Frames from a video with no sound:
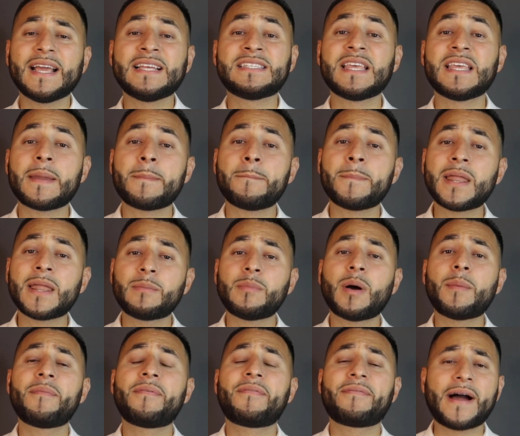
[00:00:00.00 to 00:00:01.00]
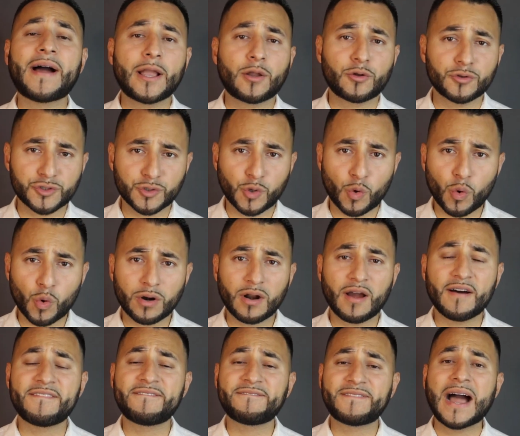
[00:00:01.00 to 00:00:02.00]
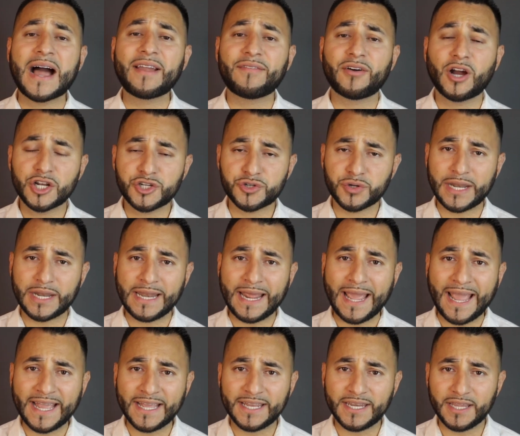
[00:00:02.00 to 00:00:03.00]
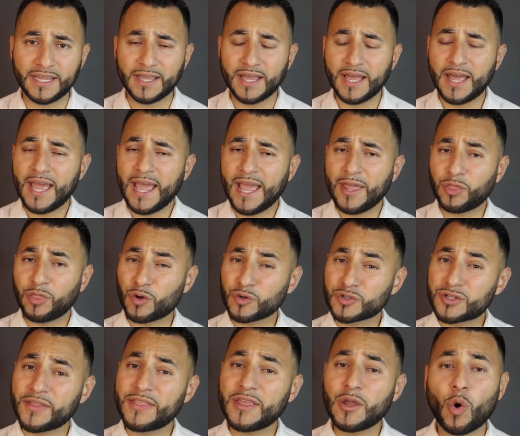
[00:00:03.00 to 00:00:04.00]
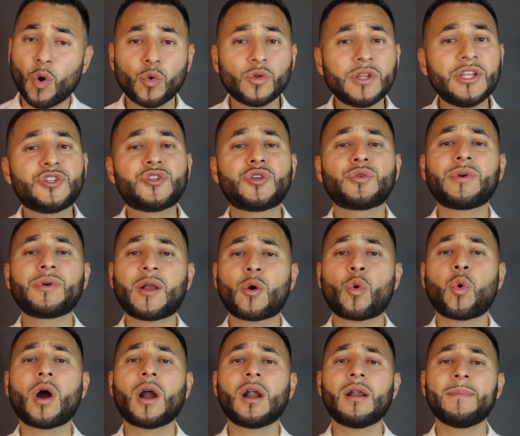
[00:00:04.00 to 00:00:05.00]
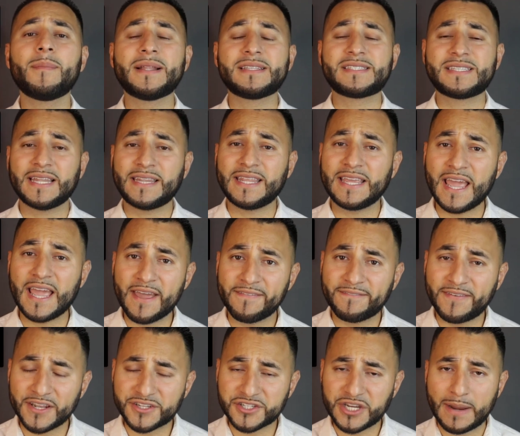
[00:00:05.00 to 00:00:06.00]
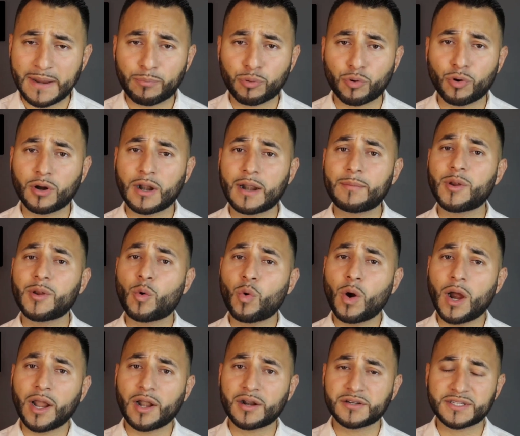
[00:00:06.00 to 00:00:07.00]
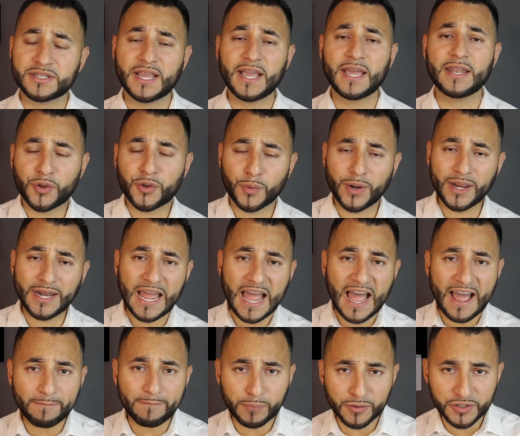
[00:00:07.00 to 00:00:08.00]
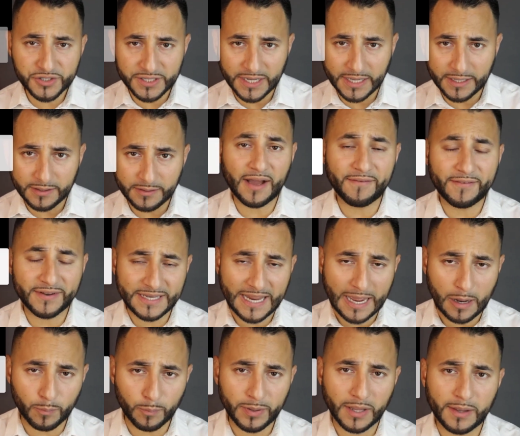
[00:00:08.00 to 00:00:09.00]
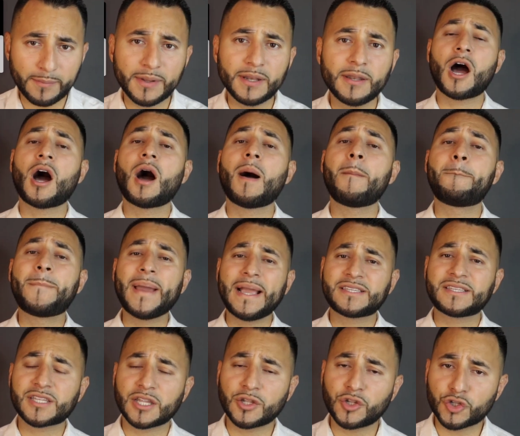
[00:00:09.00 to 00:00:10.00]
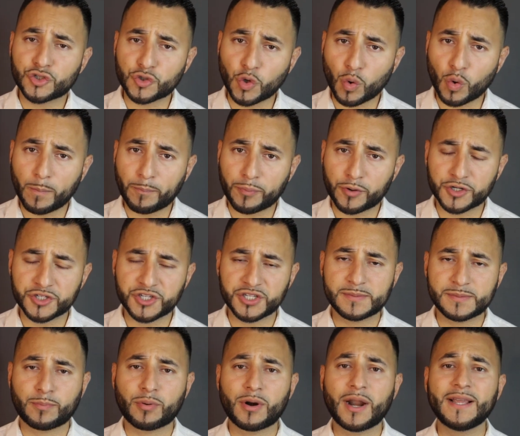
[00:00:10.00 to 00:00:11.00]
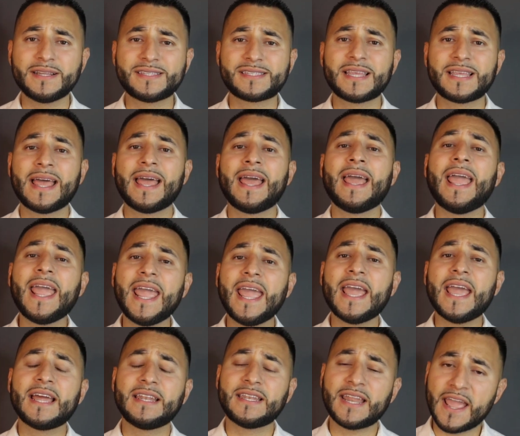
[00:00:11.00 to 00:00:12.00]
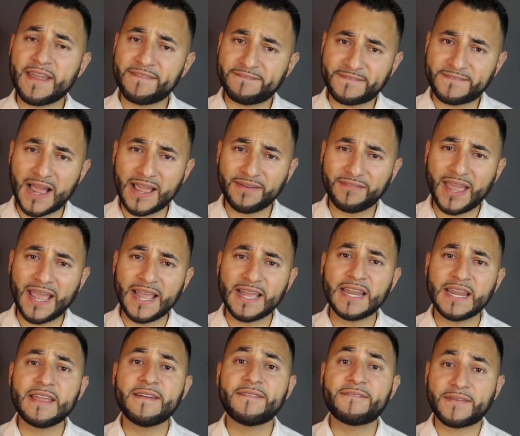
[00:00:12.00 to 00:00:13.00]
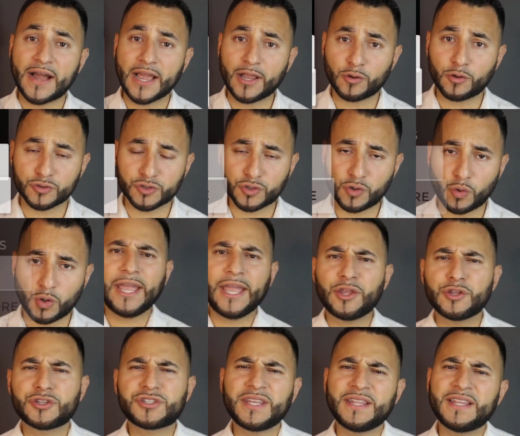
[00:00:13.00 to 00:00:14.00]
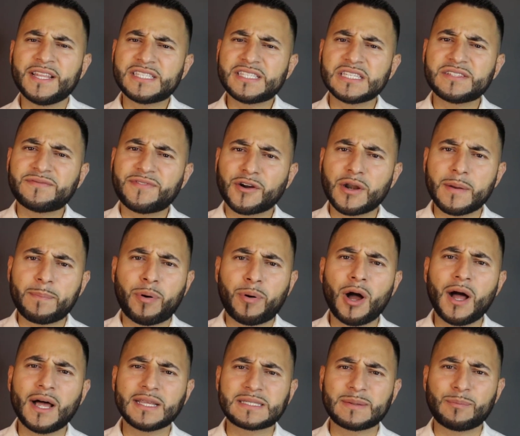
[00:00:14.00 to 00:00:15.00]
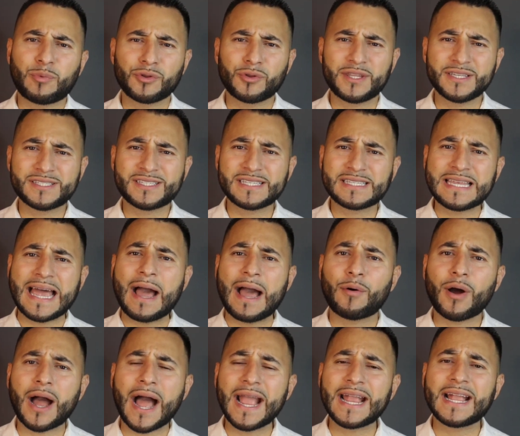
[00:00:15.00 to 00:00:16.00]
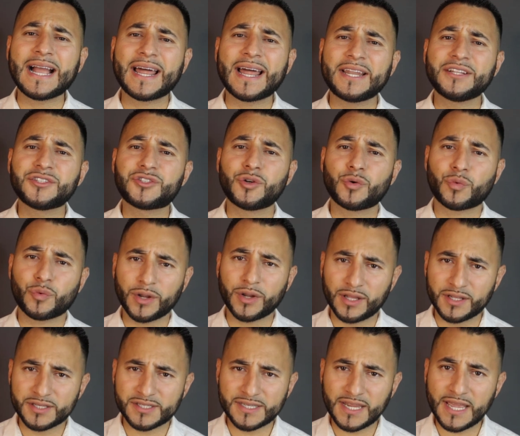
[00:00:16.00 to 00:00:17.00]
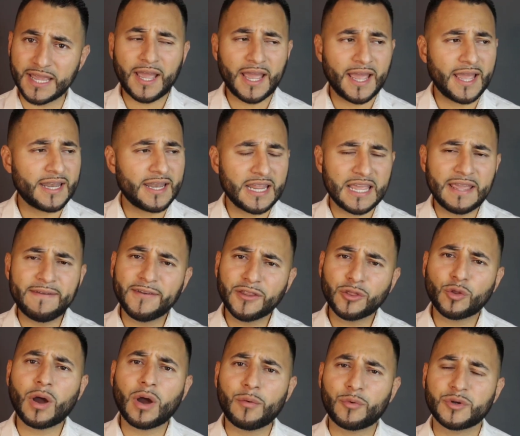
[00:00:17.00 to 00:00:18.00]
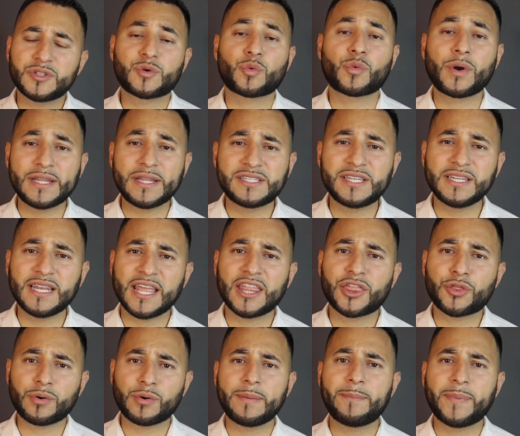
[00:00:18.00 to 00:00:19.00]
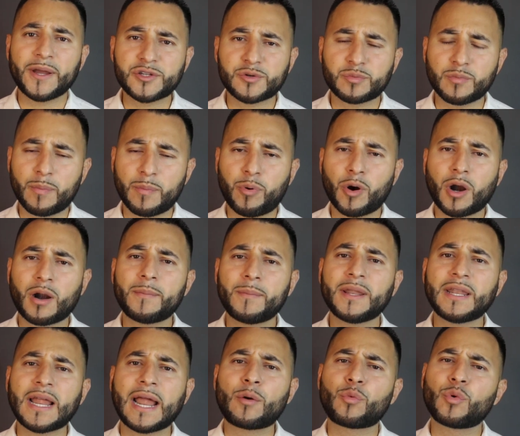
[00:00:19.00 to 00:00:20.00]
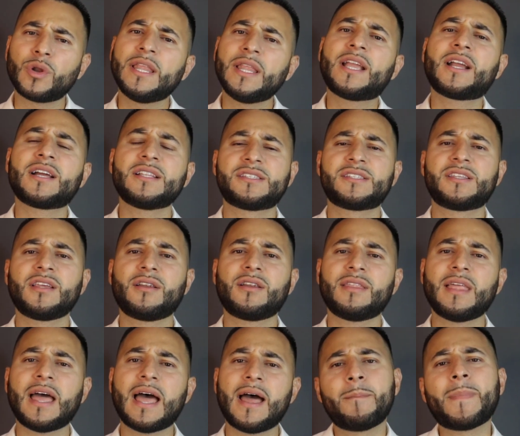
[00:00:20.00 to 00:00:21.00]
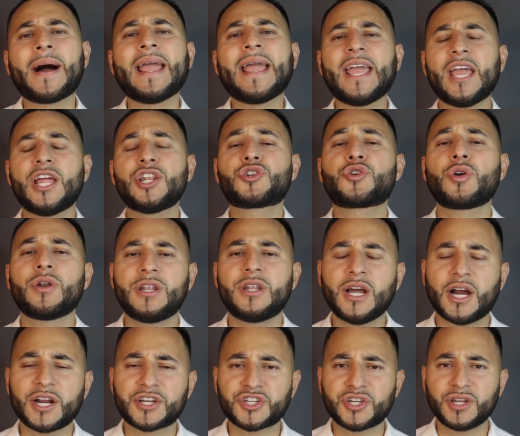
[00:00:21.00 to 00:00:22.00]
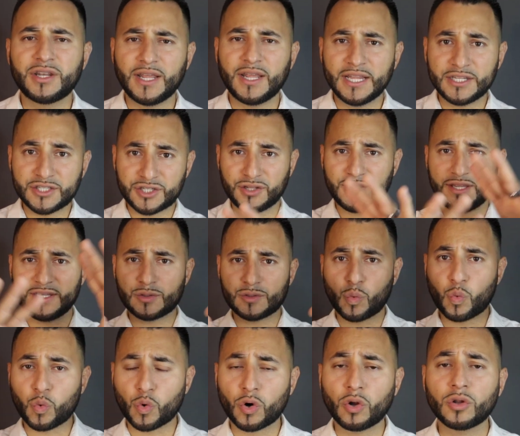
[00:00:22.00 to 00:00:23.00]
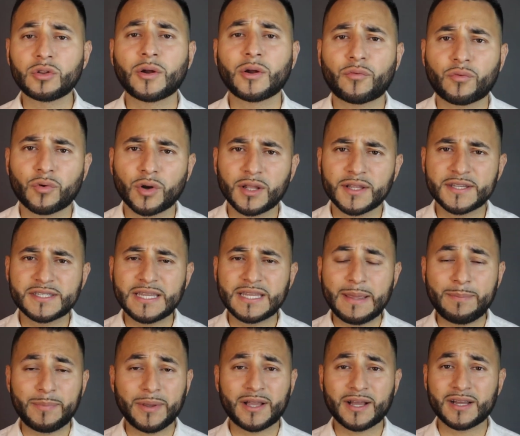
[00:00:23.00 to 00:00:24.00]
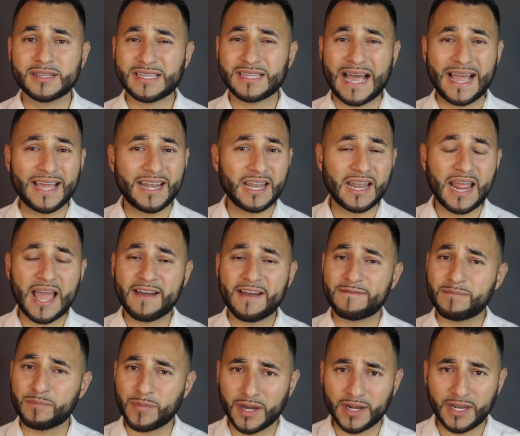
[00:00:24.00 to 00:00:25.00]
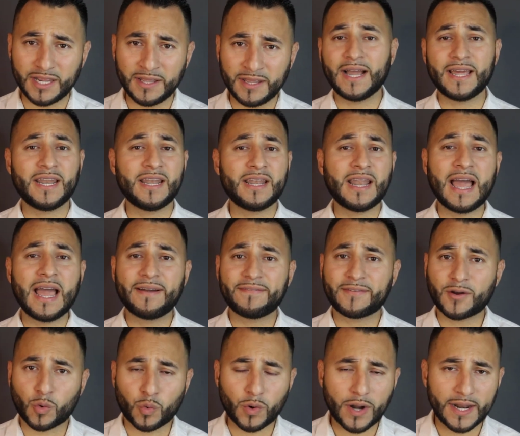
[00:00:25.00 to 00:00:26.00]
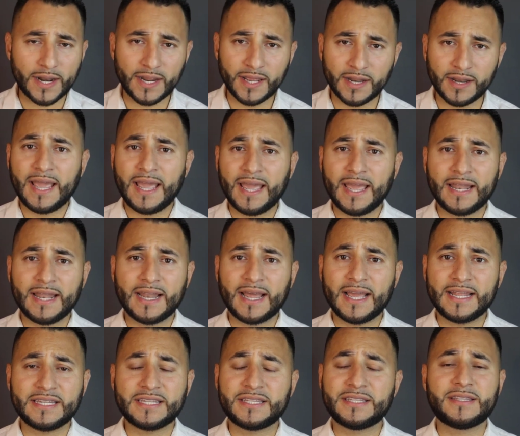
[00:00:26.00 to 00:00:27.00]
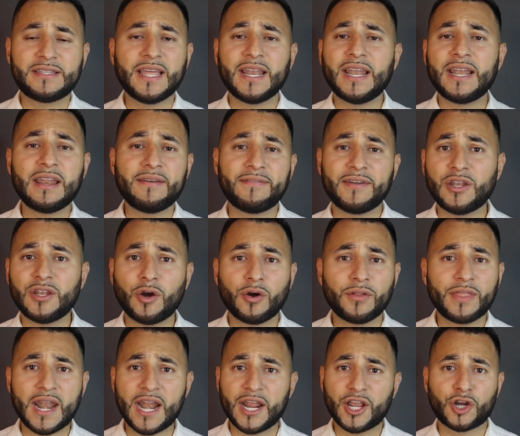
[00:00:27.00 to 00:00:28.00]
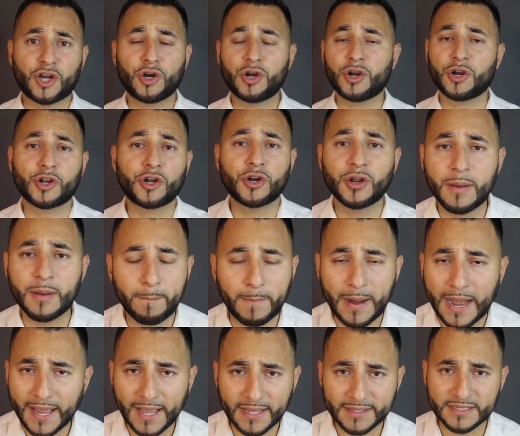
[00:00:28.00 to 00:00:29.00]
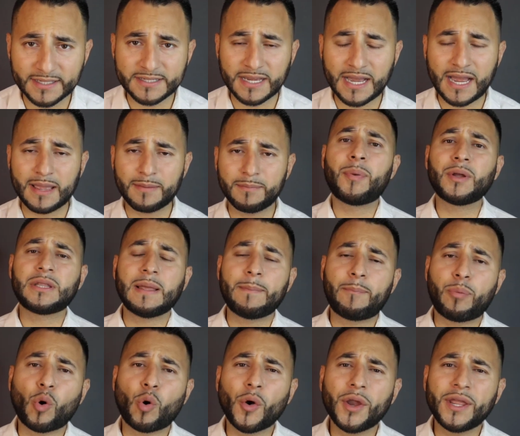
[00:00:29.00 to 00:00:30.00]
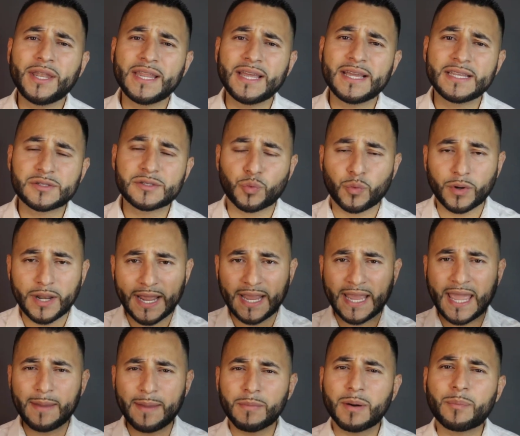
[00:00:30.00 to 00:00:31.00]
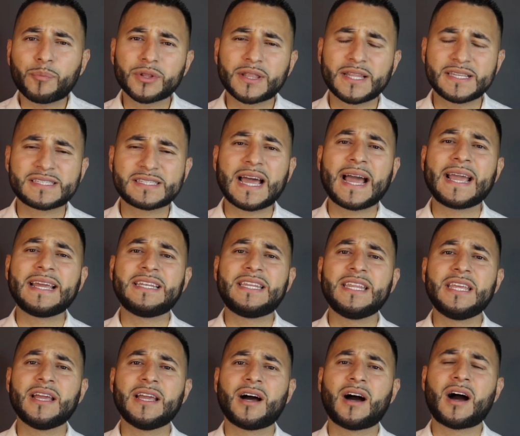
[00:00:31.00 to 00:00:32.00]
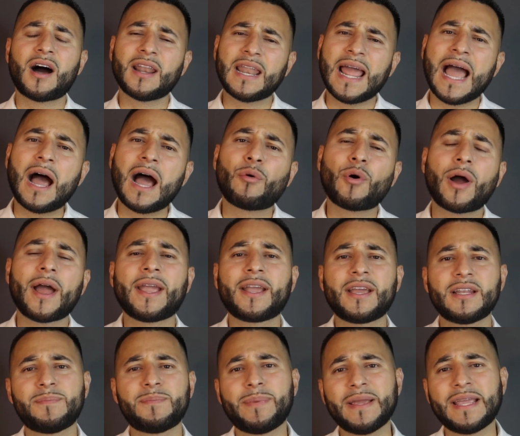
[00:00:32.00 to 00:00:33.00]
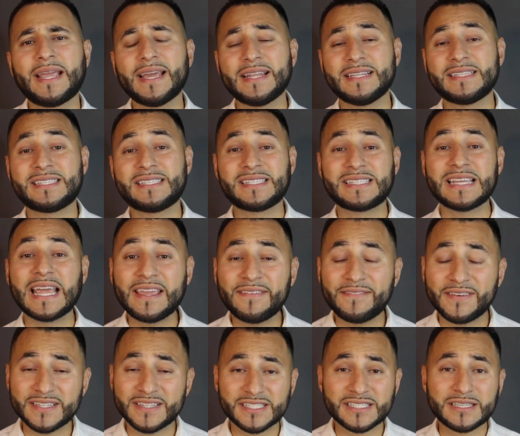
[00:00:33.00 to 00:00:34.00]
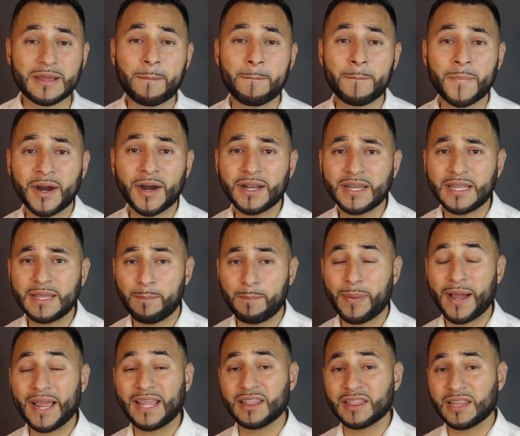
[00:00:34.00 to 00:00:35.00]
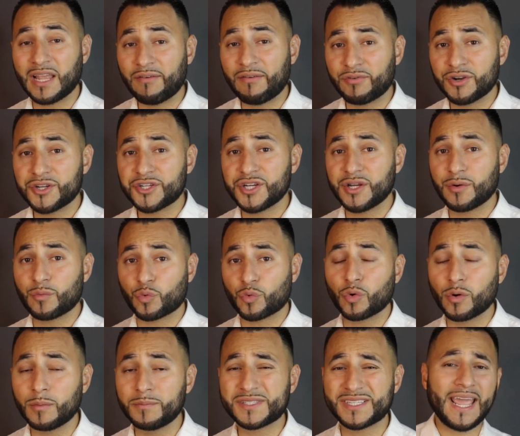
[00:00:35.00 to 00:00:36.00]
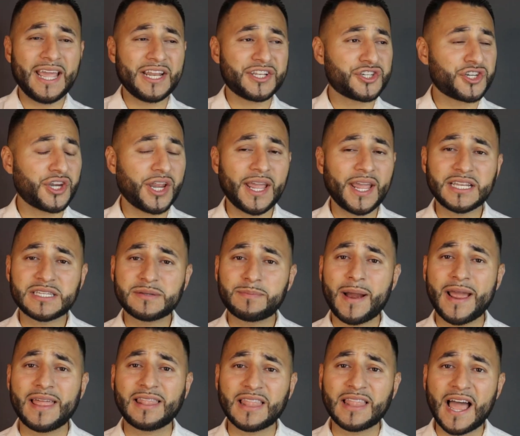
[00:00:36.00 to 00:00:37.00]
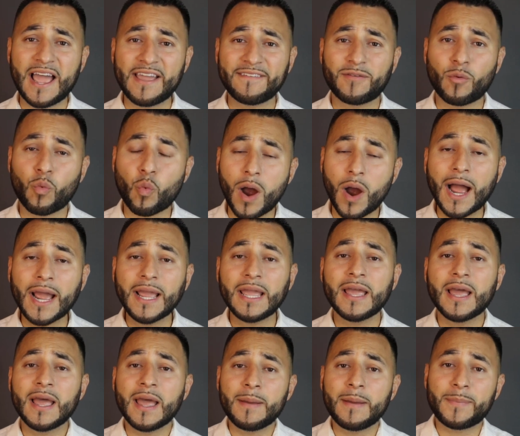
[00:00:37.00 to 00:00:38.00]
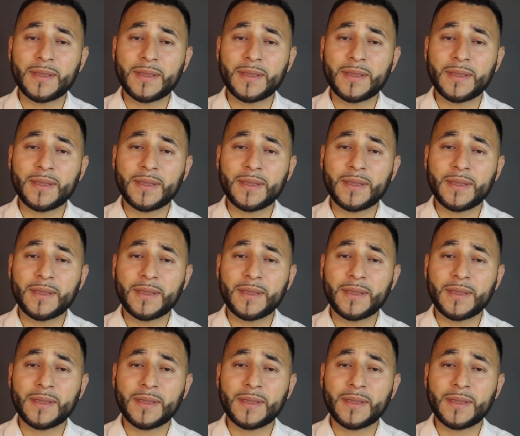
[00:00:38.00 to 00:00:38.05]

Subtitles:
is a minimum FICO score of 580. And those are the only two requirements that the FHA program requires. Again, 3.5% of a down payment based on the total purchase price, and a 580 FICO score. You see, this is very possible. This is how I got into real estate. And even though I was renting a three-bedroom apartment, I really consider that my introduction into this world of real estate, because I didn't have money, I didn't have credit, and I didn't even know that I could or couldn't buy at the time. But the point is, when I came up with this idea on how I could begin saving some money by leveraging rooms, it changed my life. Why?